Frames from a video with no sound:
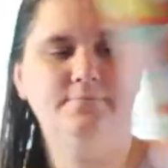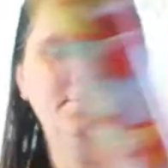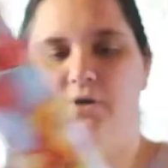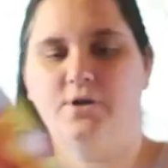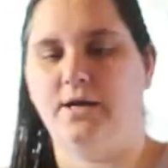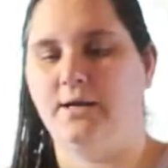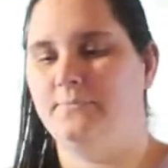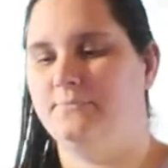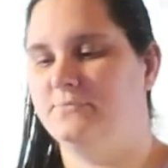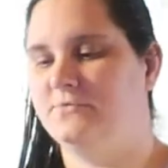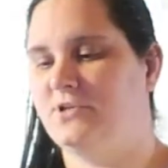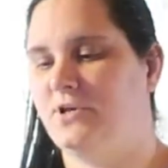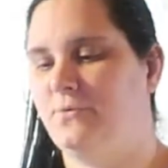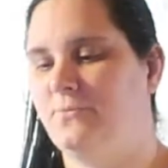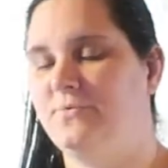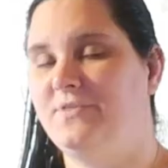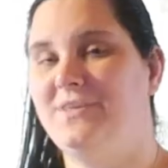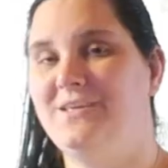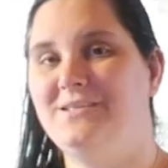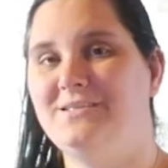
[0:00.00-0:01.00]
okay,
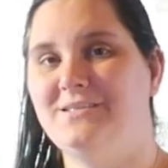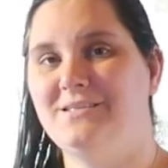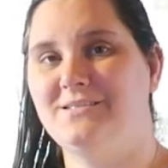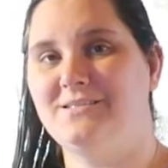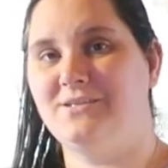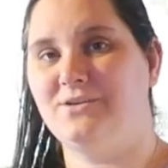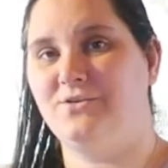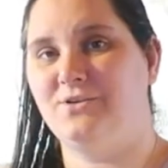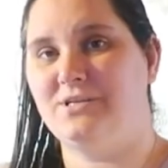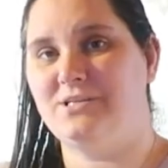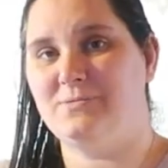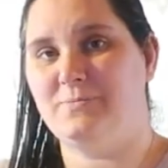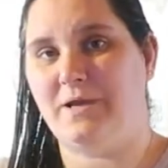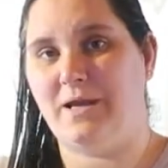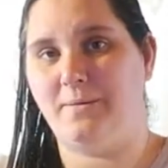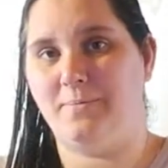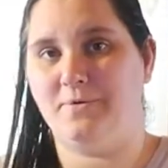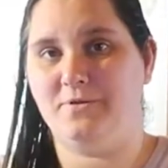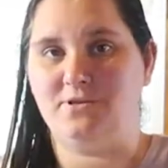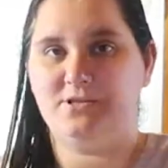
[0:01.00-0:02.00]
so this is the Grinch
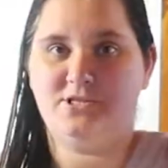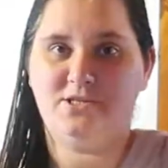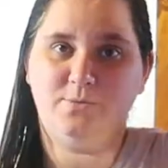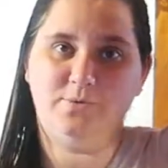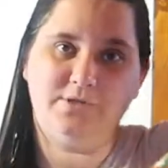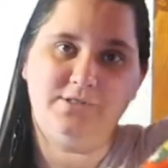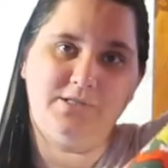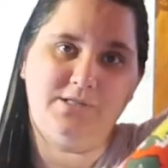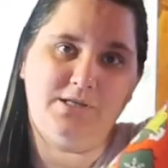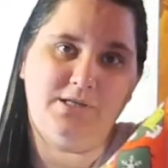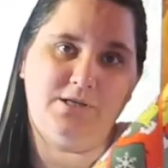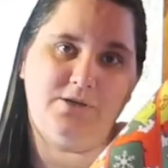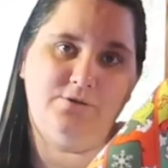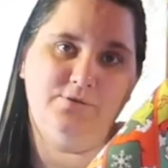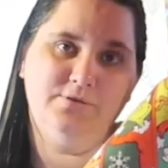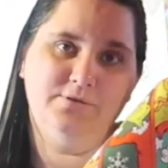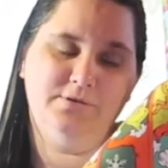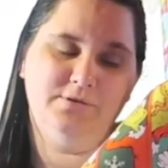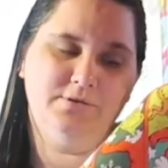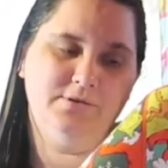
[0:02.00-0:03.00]
paper that she wants to
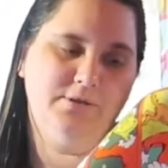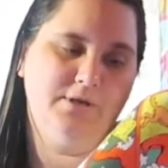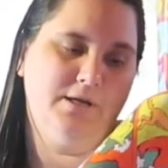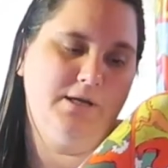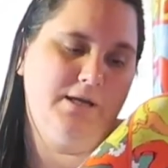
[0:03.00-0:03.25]
use.